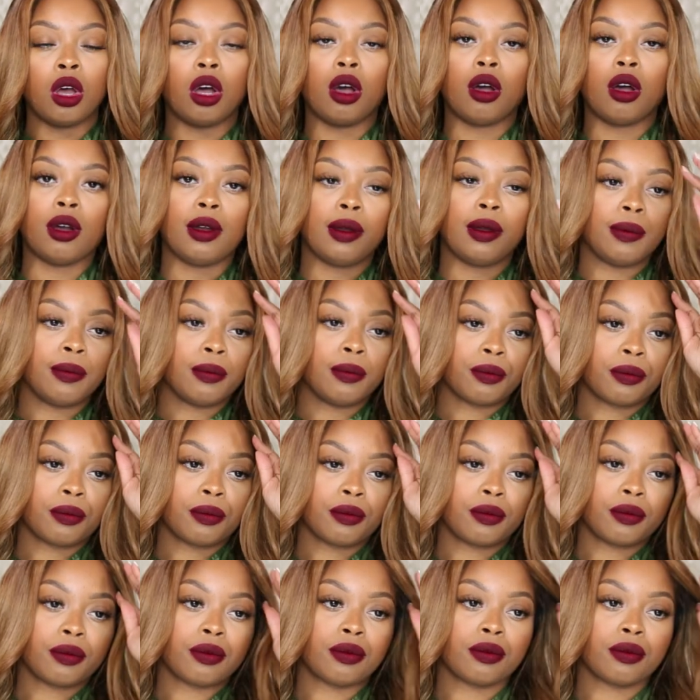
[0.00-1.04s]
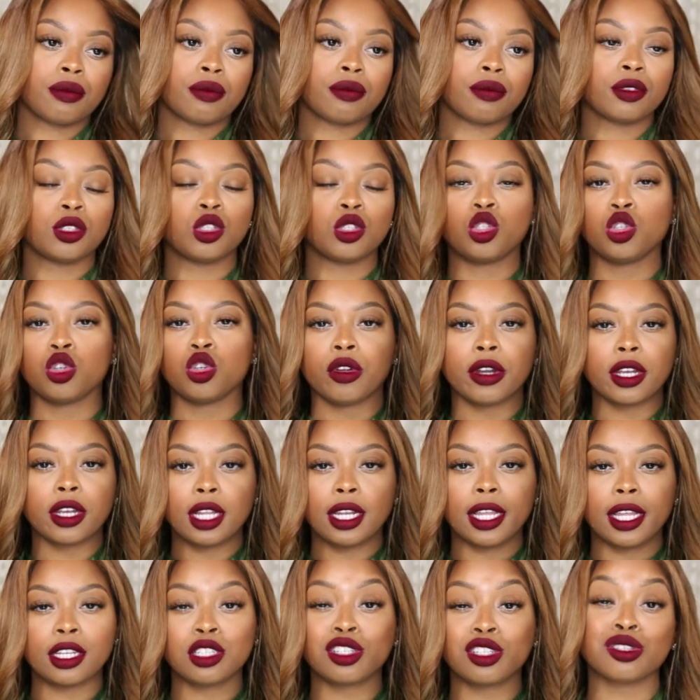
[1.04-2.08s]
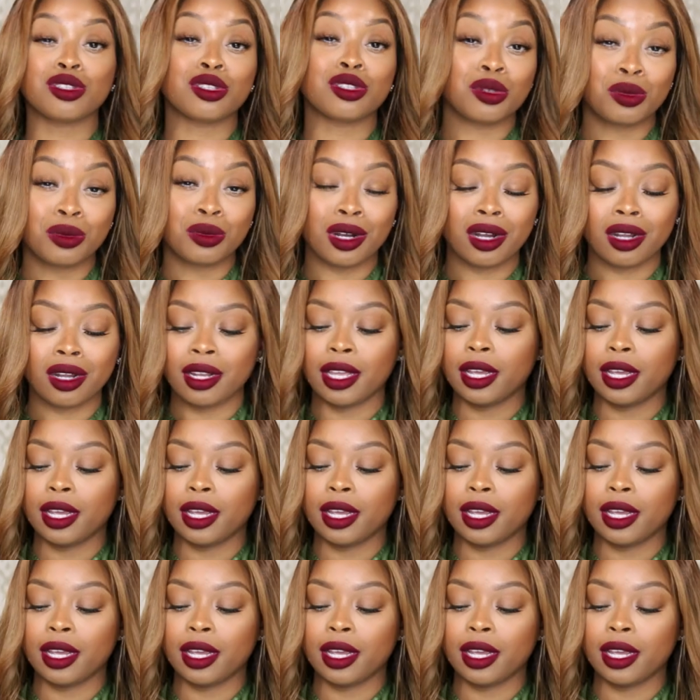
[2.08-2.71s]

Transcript: um. jewelry collection sooner or